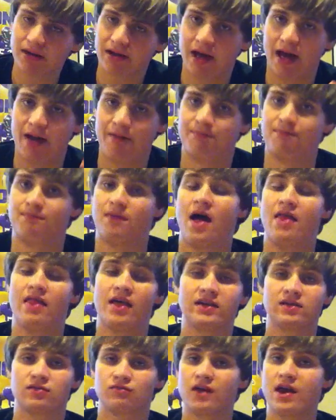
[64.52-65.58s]
but I, I
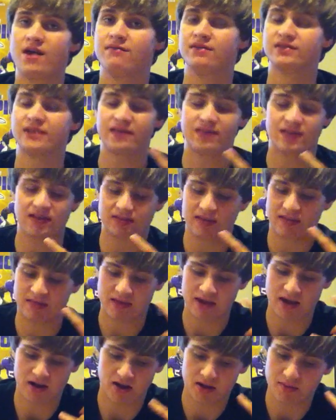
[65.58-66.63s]
like the Ravens. I think that
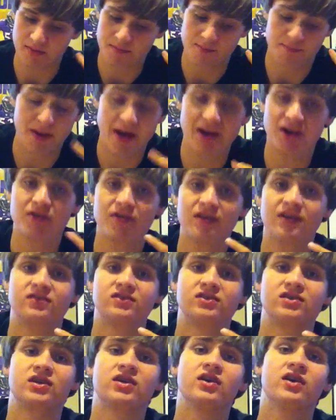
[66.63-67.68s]
they are going to be better
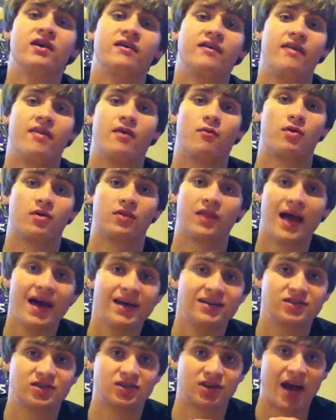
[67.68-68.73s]
this year than they were
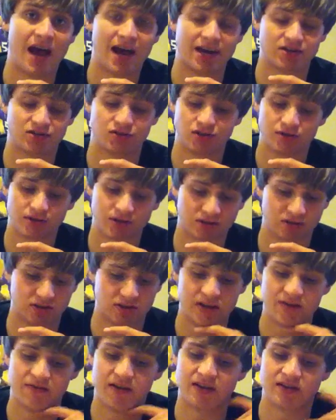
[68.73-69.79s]
last year, actually, because their
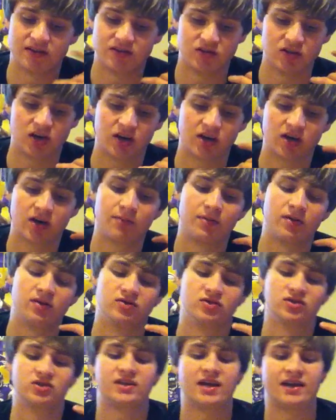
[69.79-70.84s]
defense is younger, but
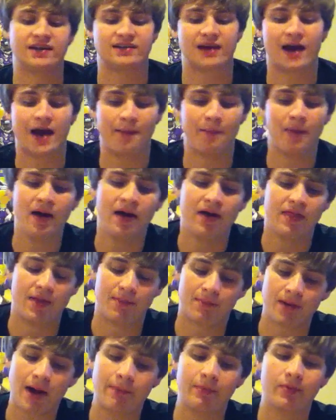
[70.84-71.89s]
it'll just take time. They
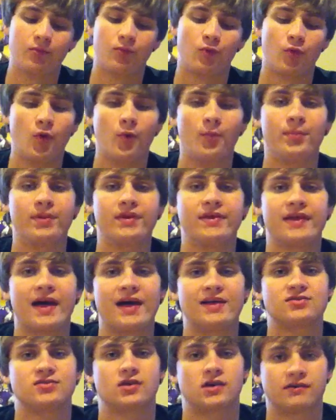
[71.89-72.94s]
probably won't be
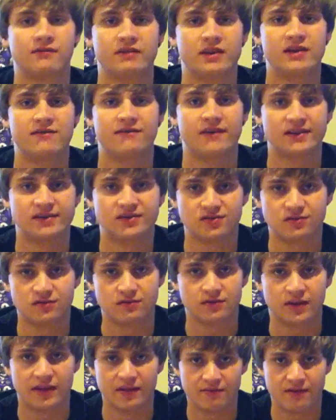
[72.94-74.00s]
that strong of a defense
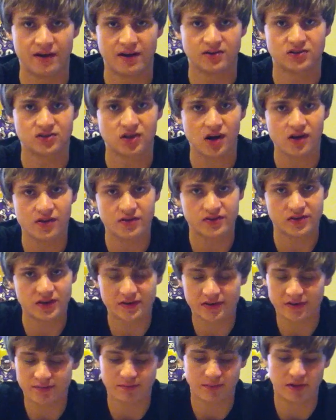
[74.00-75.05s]
at the very start of the
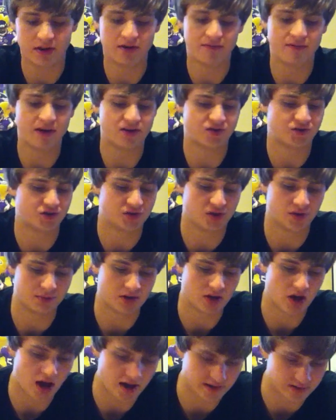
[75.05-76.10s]
season, but eventually they'll
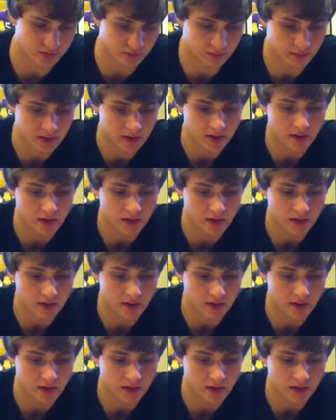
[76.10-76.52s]
be awesome.